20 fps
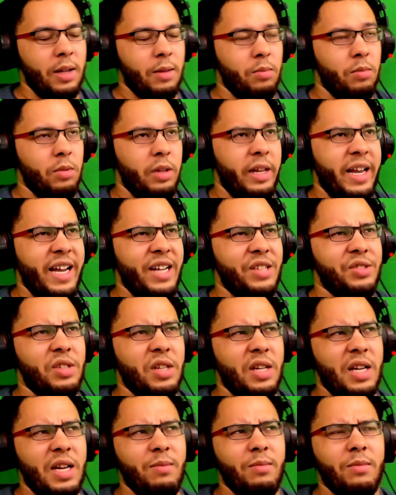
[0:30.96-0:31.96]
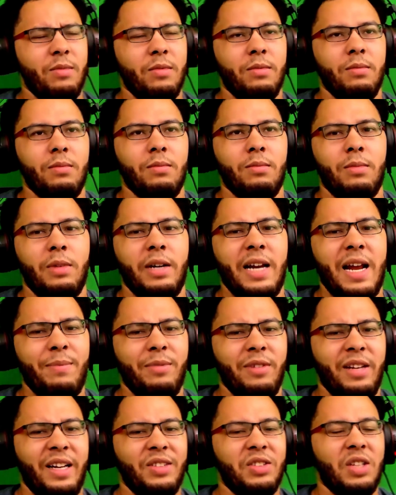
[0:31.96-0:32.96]
last time, what happened
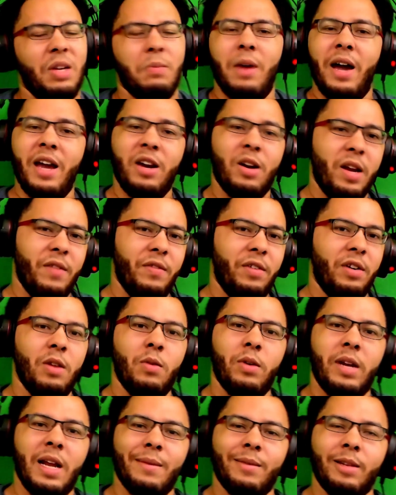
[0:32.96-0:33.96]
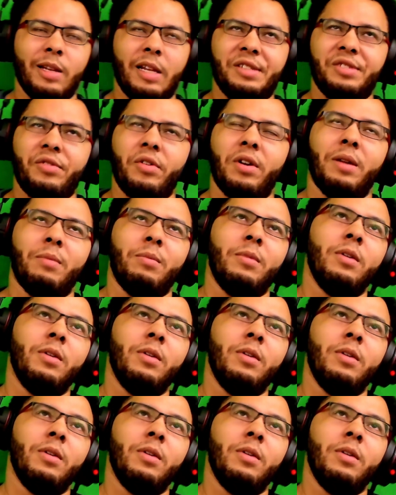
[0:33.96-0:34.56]
last time? I don't even know what happened last time.